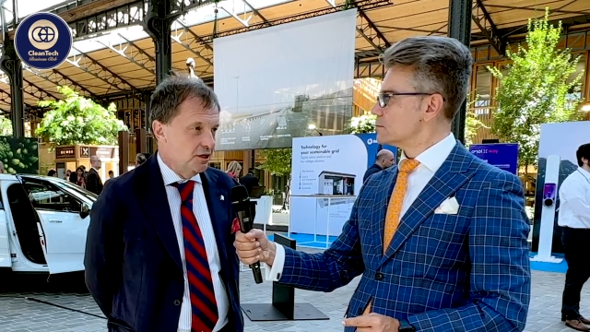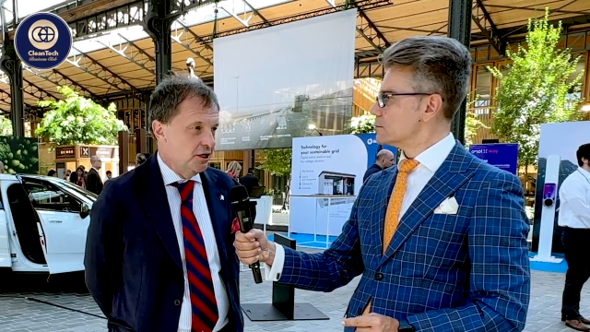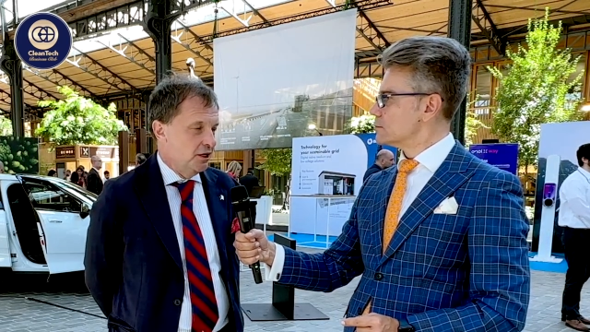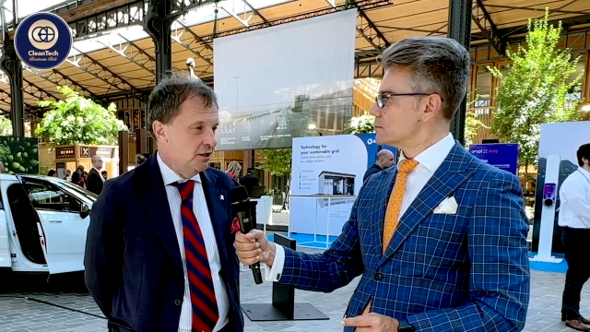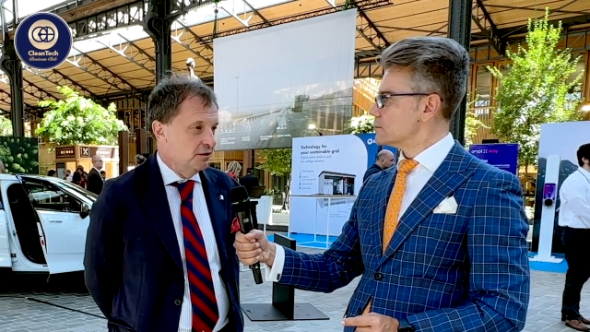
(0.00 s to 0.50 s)

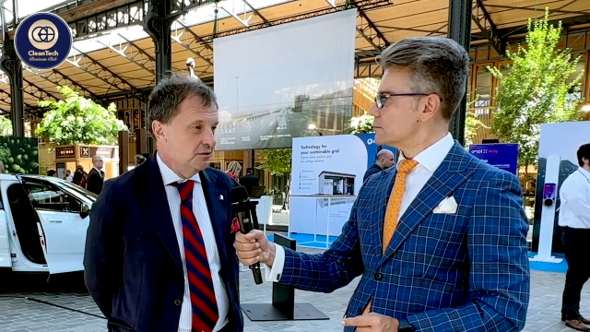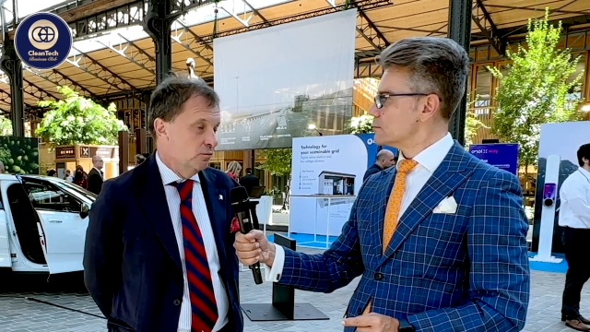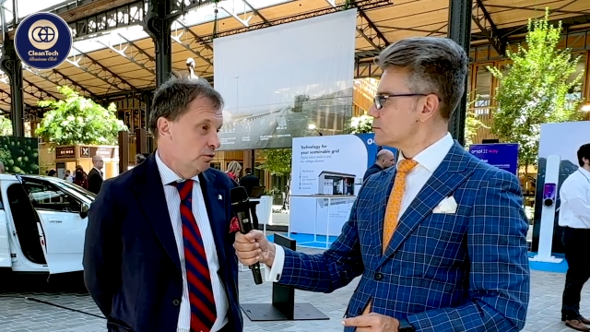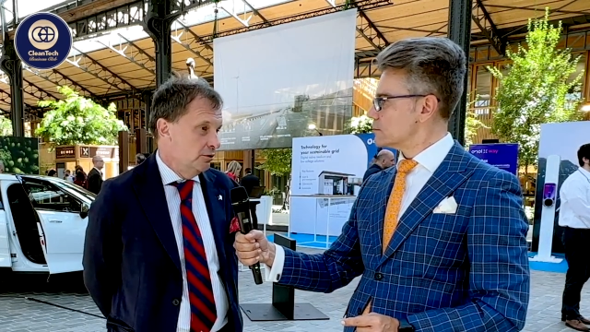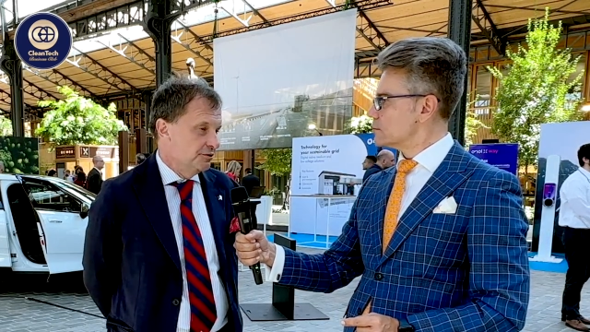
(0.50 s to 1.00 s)
Speaker 1: in the
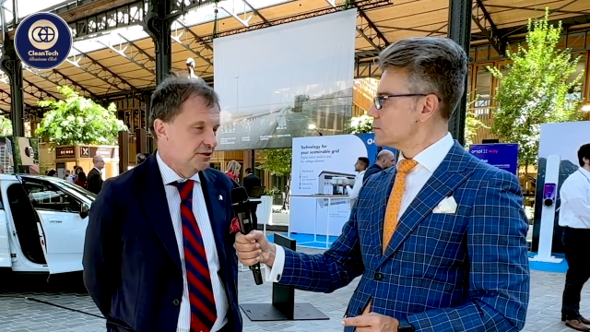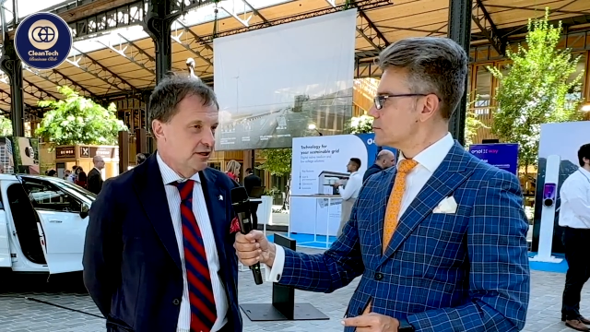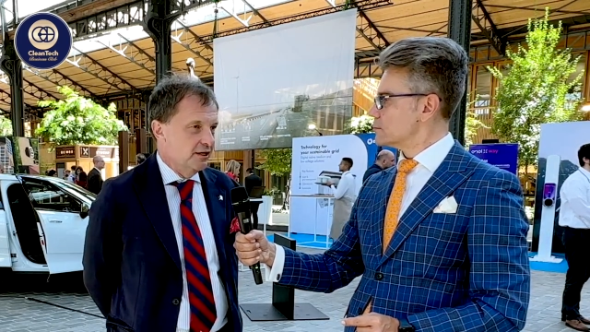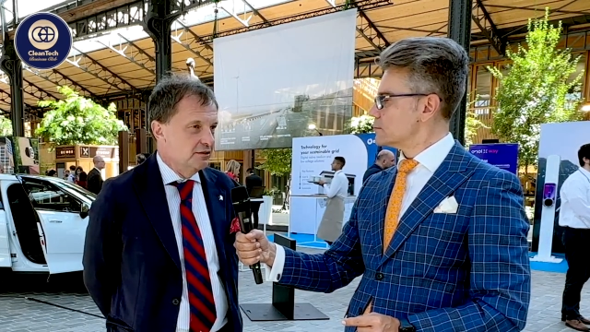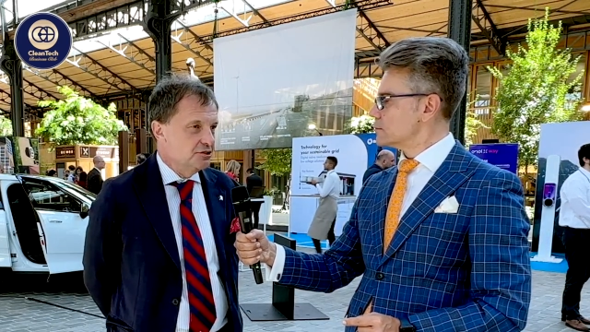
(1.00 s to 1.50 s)
world
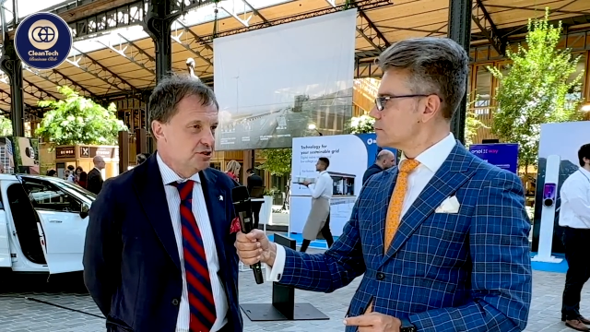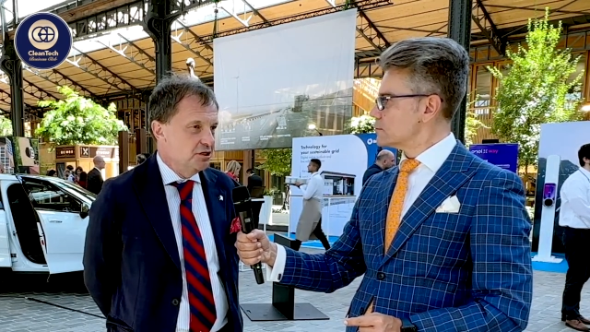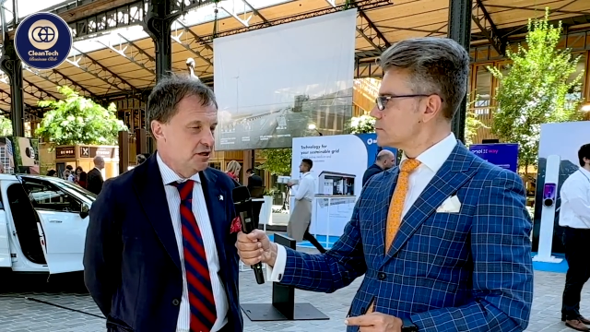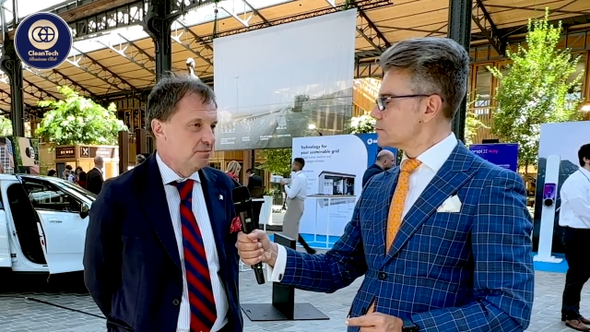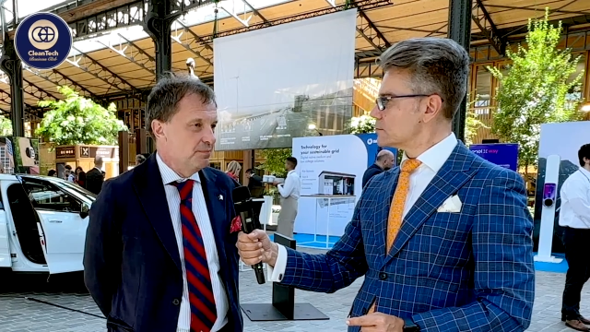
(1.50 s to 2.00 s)
in
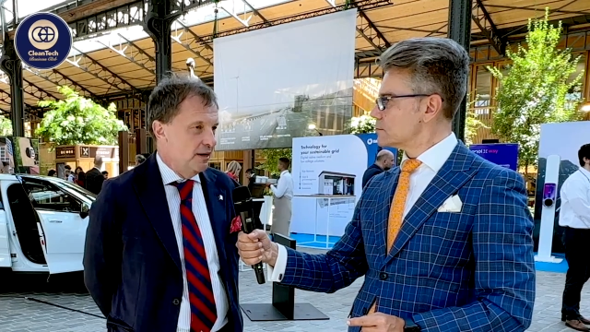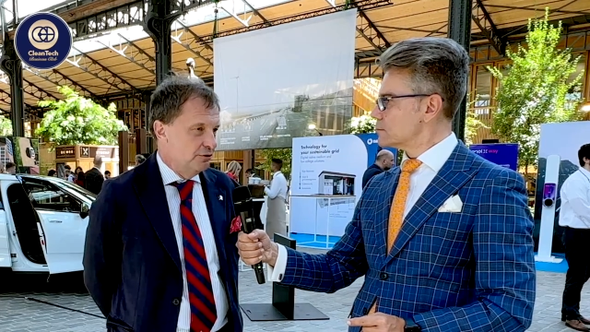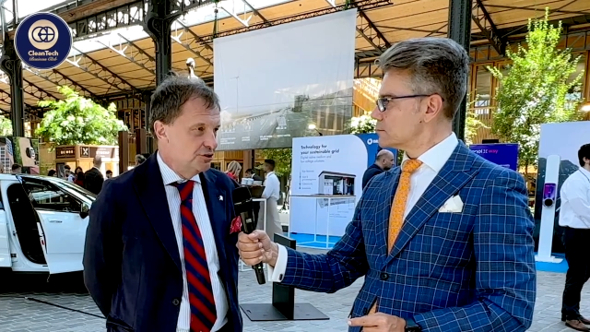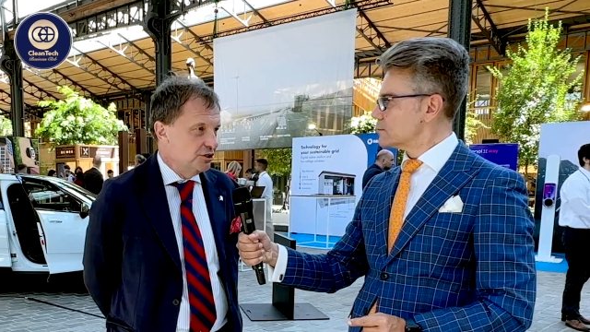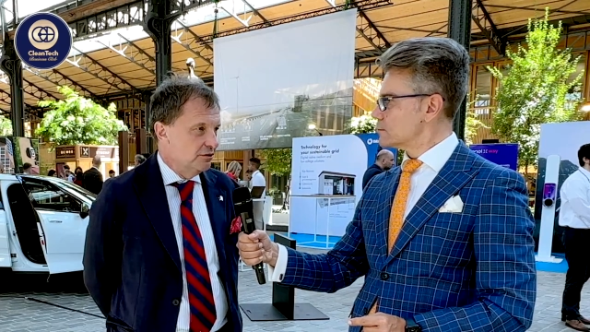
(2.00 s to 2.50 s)
energy and
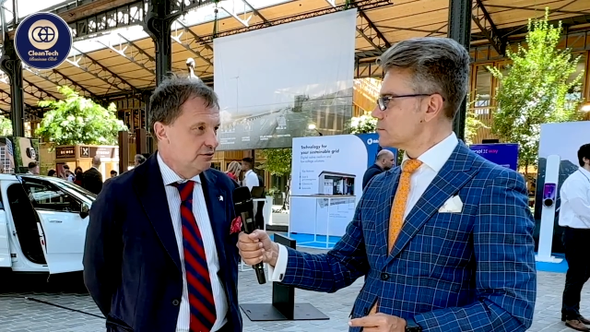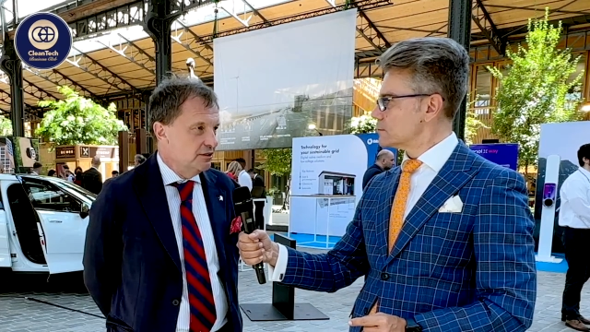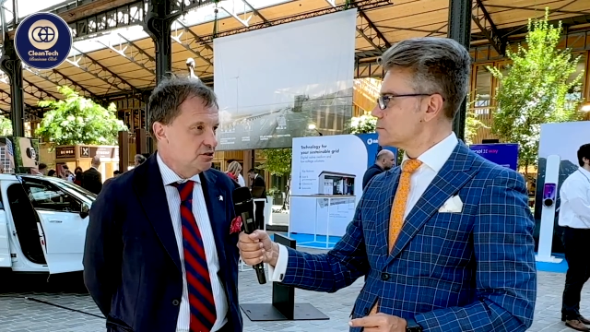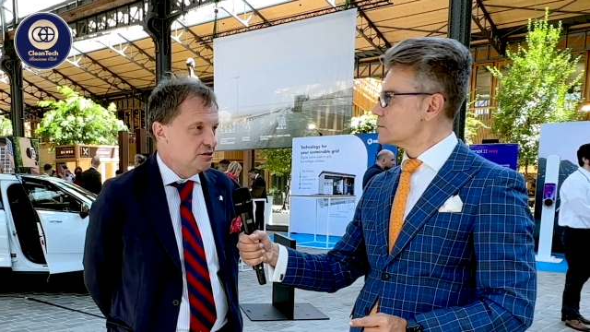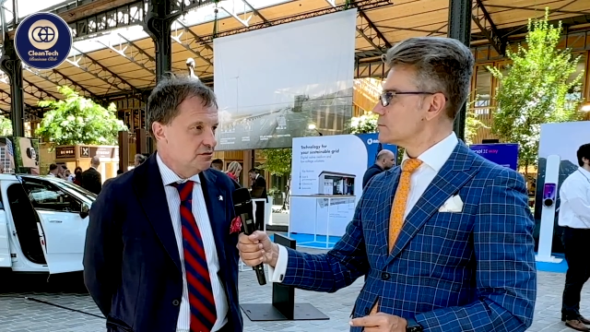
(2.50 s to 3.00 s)
power
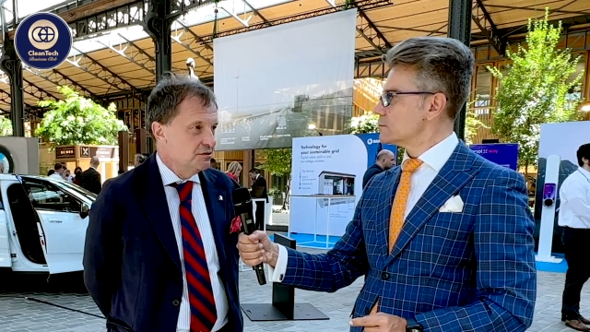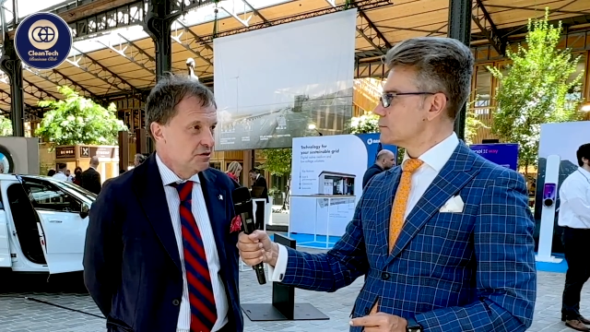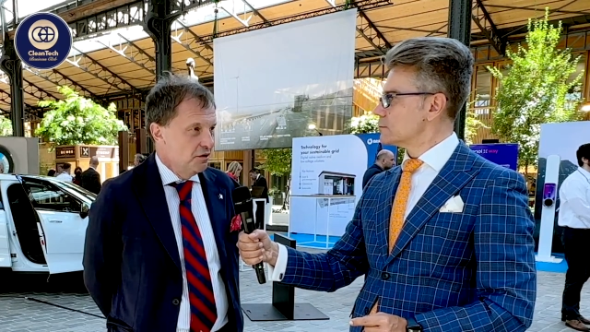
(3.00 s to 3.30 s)
generation.